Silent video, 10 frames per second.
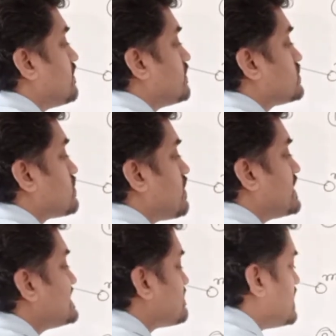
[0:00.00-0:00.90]
so what
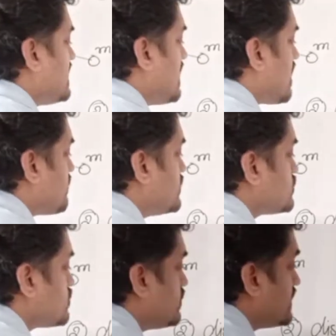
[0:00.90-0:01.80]
is meaning of
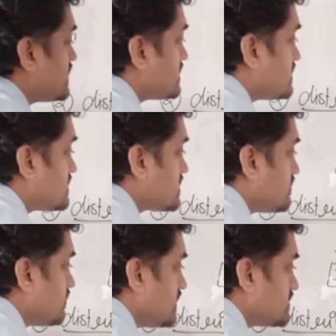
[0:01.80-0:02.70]
distributed system?
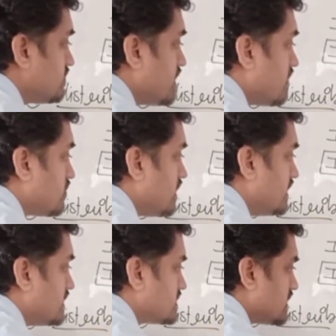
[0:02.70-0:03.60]
First we have to
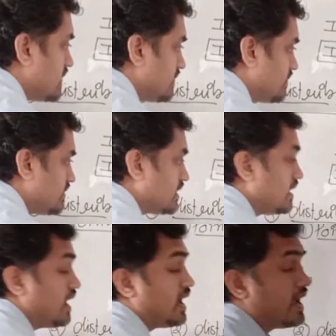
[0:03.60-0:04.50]
understand,
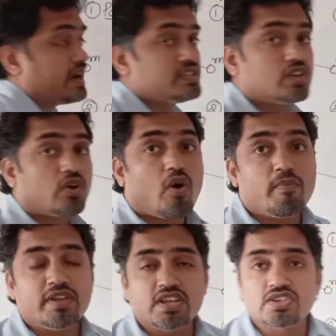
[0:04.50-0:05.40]
it is the
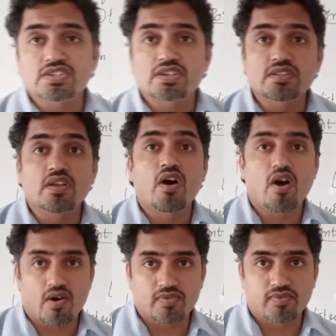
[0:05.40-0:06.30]
combination
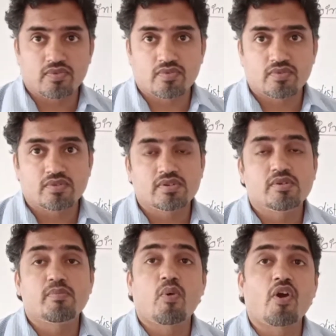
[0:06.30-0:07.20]
of
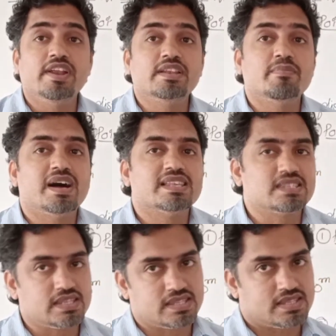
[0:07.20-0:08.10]
point
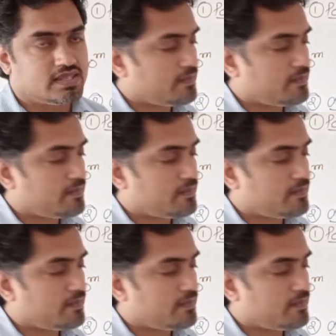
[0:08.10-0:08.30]
masses.